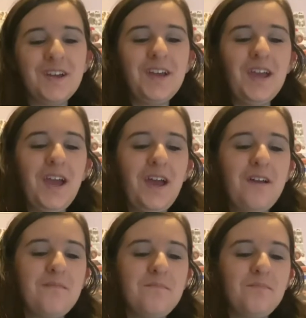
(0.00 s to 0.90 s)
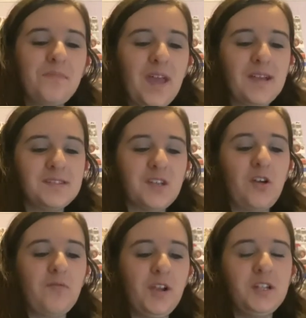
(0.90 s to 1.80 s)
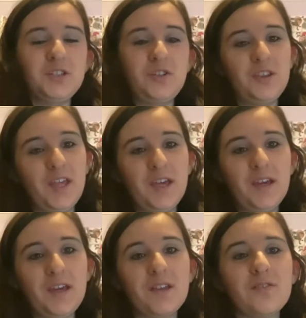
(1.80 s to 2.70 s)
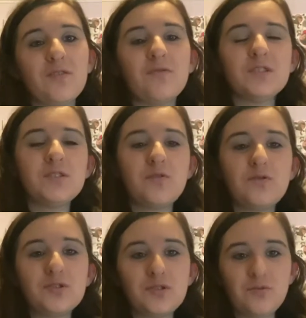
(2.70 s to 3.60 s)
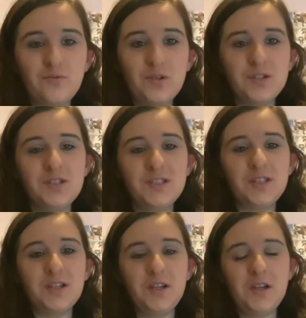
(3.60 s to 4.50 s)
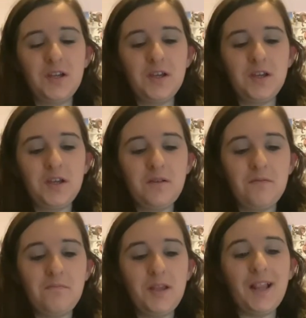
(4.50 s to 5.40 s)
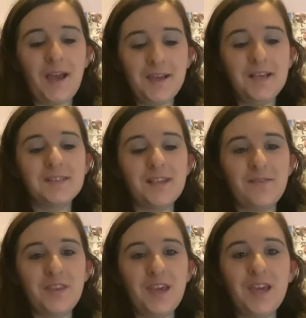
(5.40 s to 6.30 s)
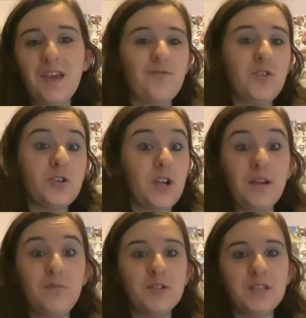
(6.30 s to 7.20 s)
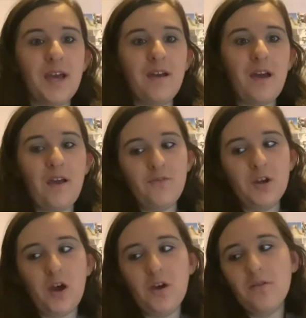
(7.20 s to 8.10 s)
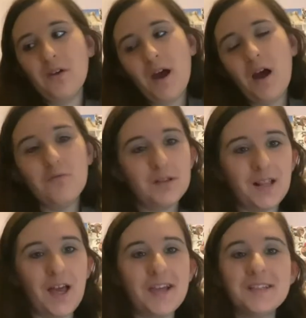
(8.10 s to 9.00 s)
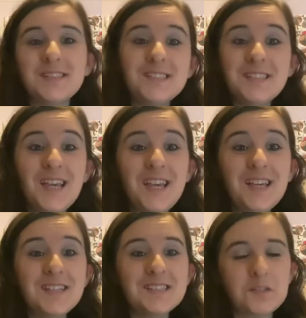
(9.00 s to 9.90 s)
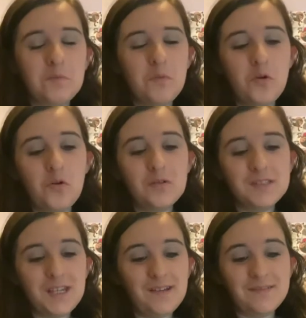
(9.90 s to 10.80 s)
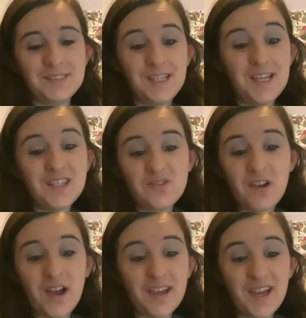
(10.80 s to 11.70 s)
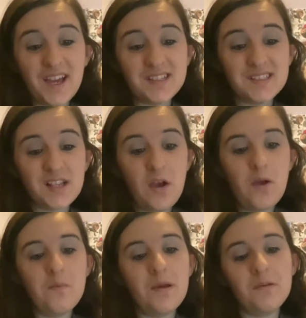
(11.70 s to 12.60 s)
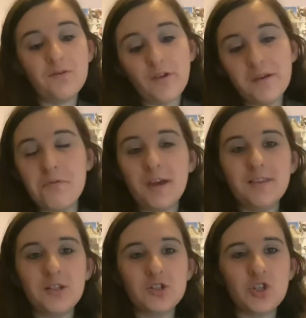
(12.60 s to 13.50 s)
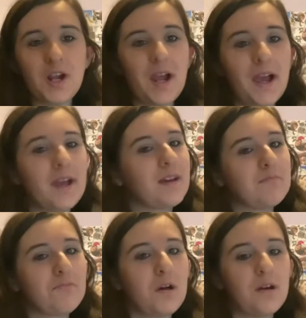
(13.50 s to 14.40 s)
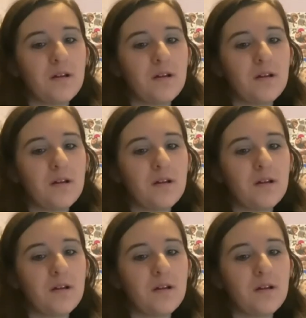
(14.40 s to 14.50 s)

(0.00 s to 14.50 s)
and I really do think the resort would be lacking something if the Dragon were to ever go. I would like to see some more TLC to it, I guess, maybe repaint the track, but